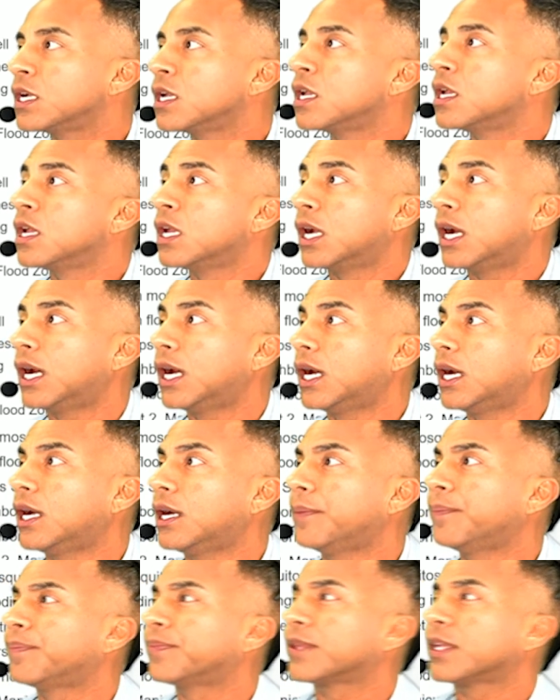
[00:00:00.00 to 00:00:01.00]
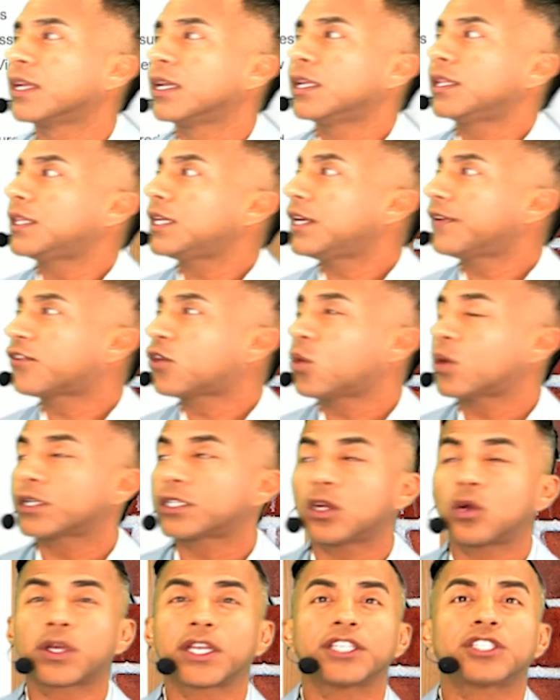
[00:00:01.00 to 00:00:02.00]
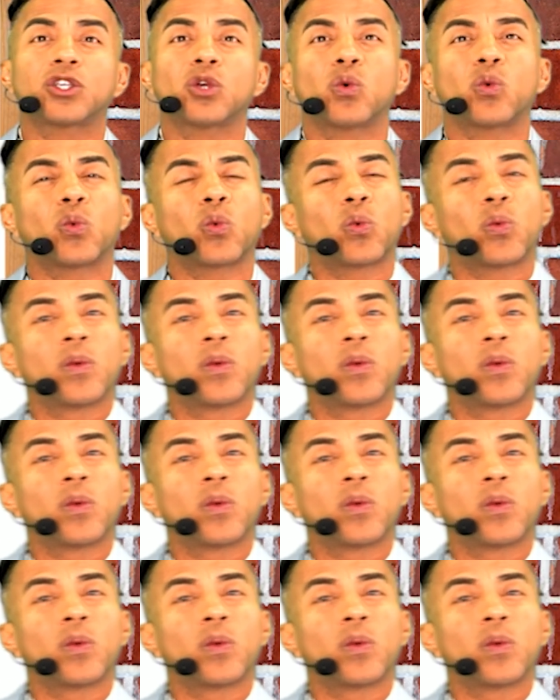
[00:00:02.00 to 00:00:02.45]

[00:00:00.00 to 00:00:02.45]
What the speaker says: Um, then of course, okay, so